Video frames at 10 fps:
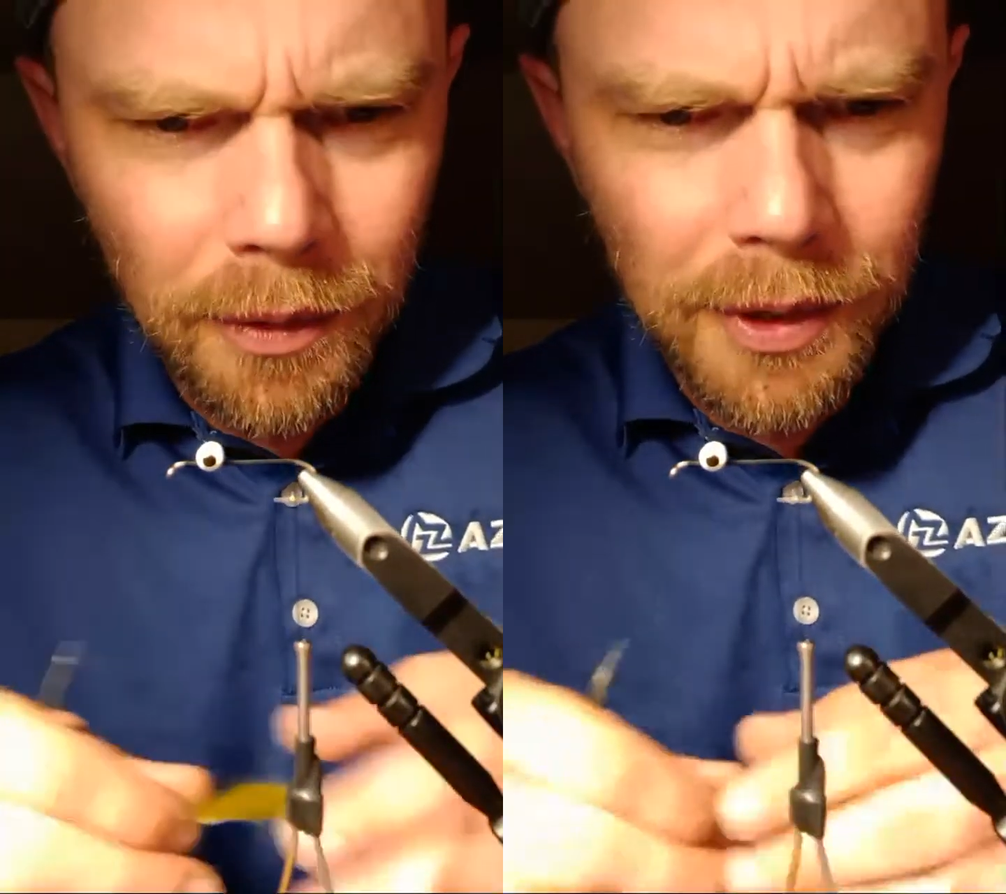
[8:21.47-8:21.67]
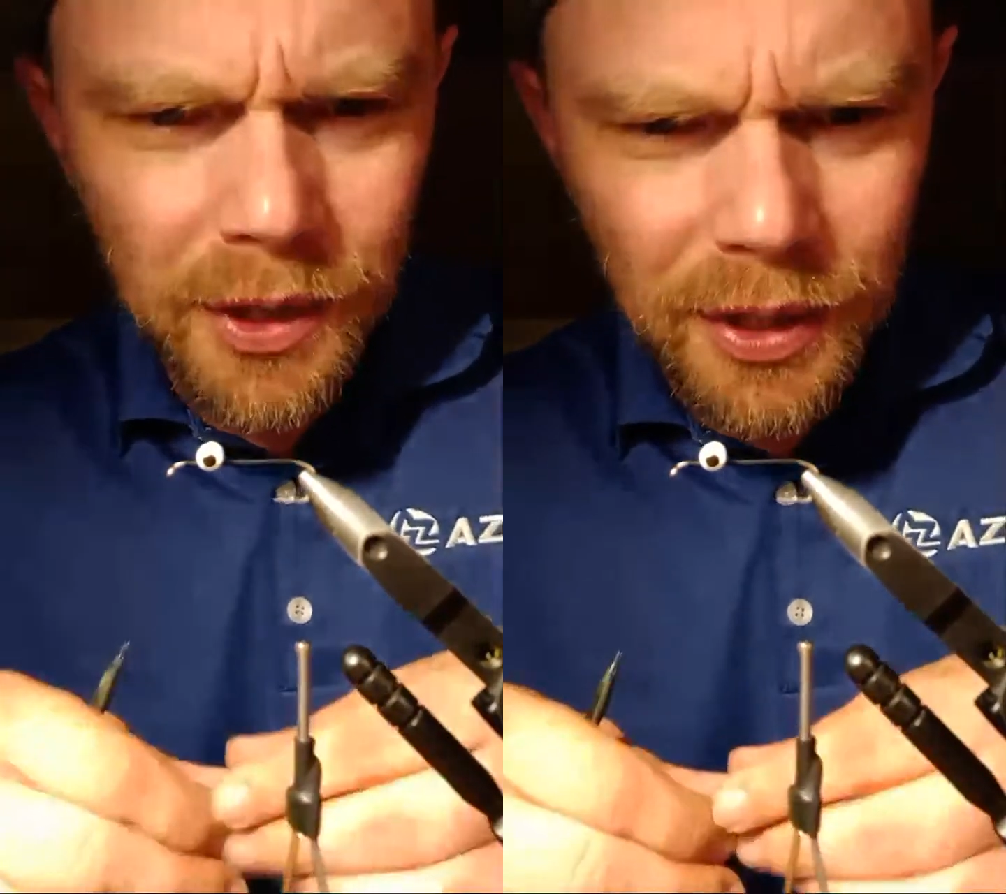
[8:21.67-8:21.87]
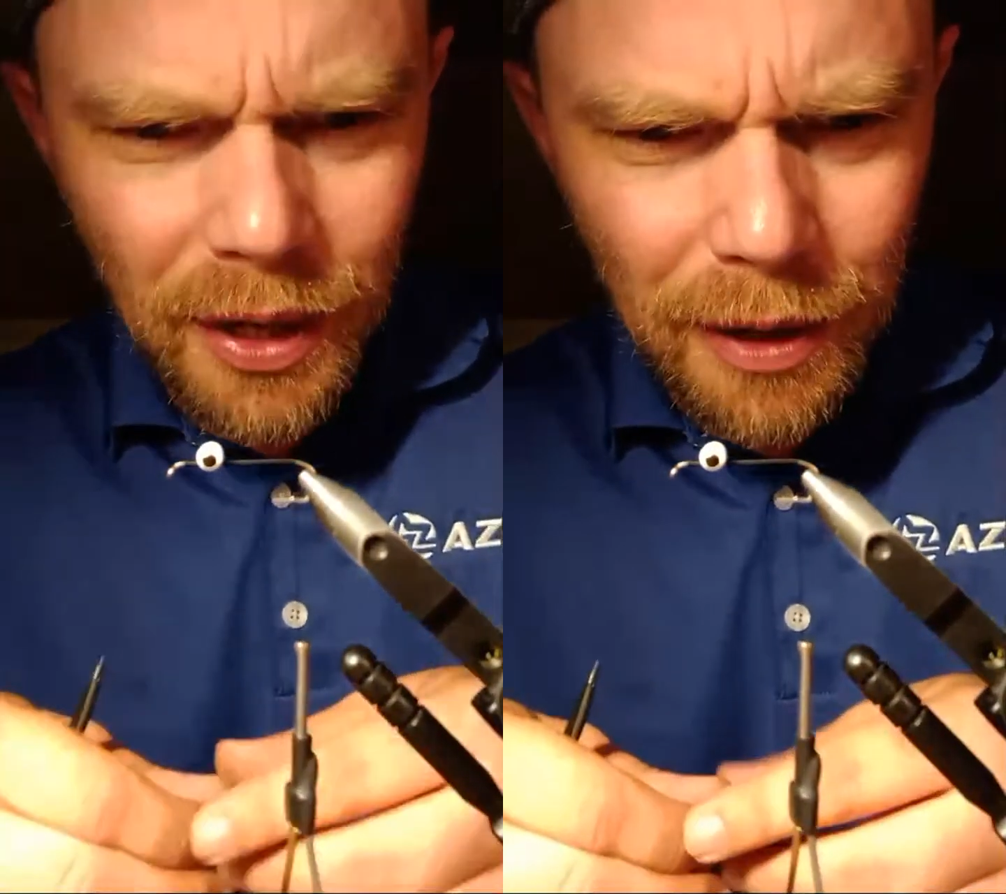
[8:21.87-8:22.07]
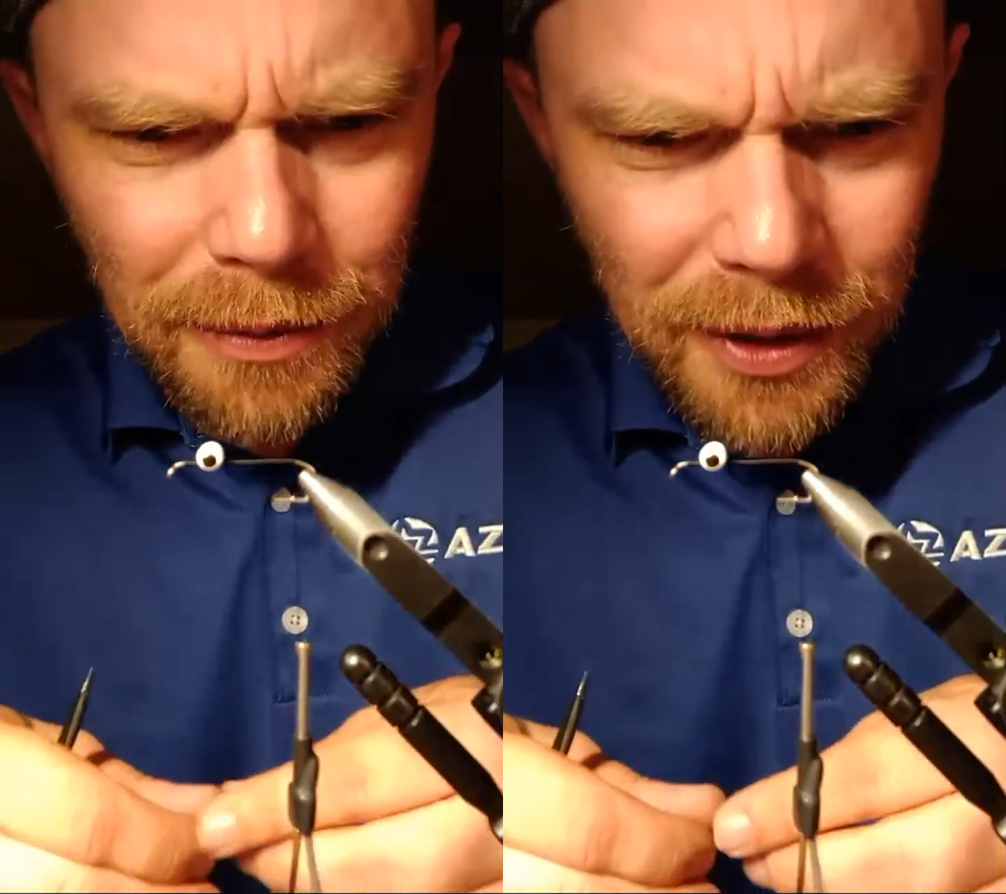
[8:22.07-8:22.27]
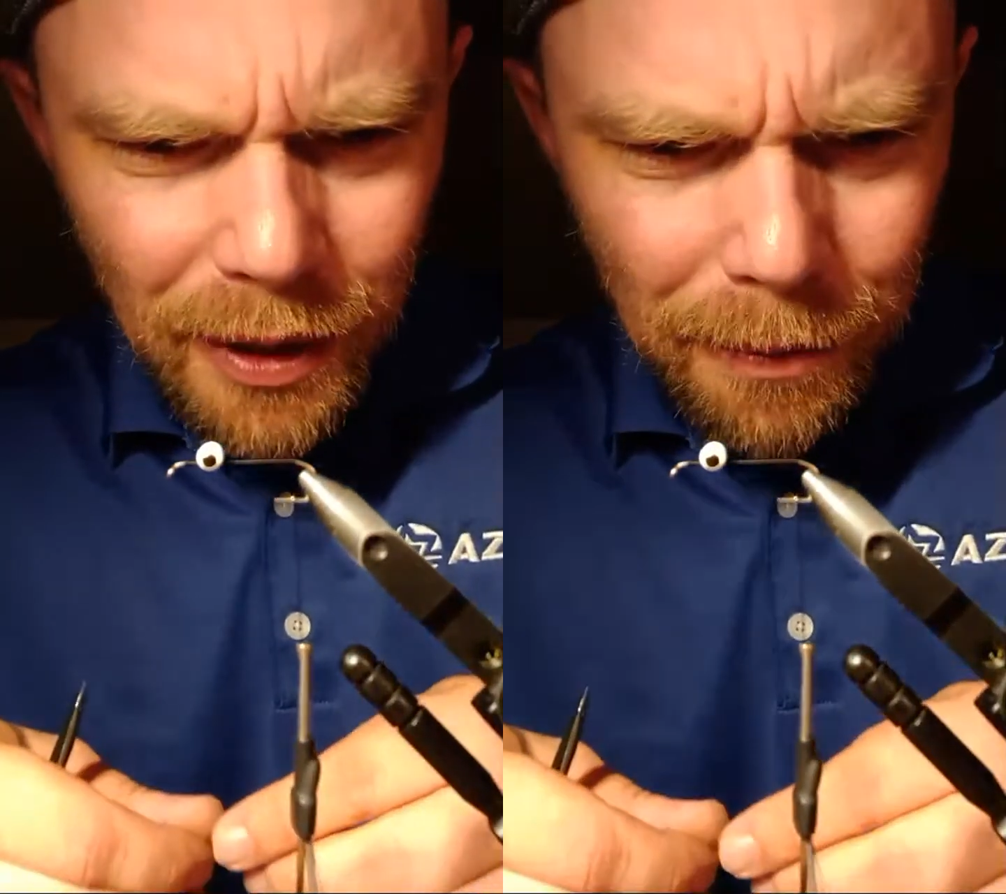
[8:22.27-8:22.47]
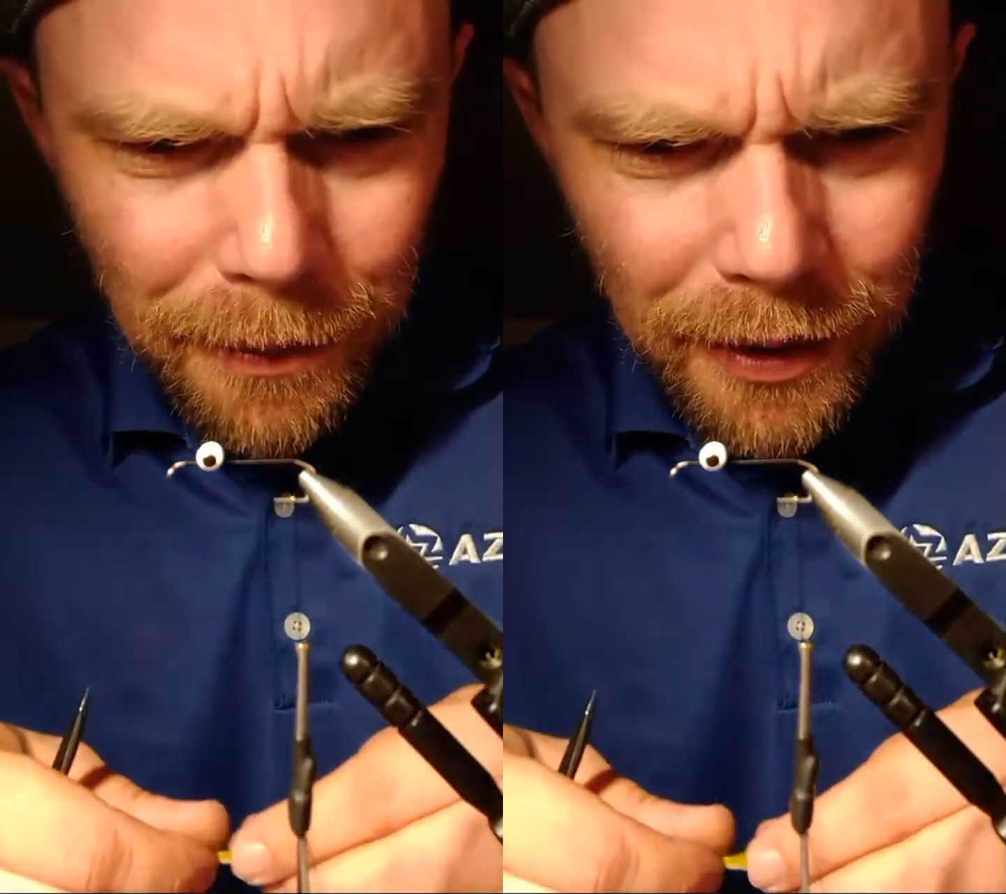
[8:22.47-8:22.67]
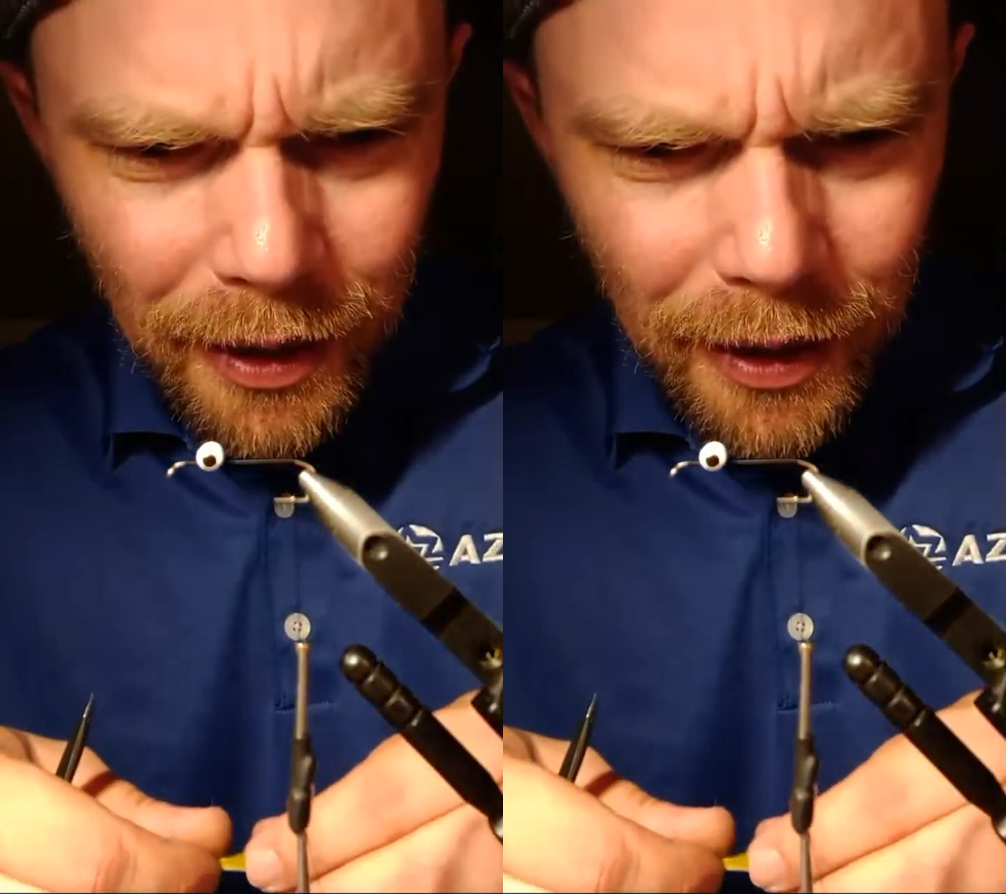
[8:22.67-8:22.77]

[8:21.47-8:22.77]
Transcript: What's up, Shapley?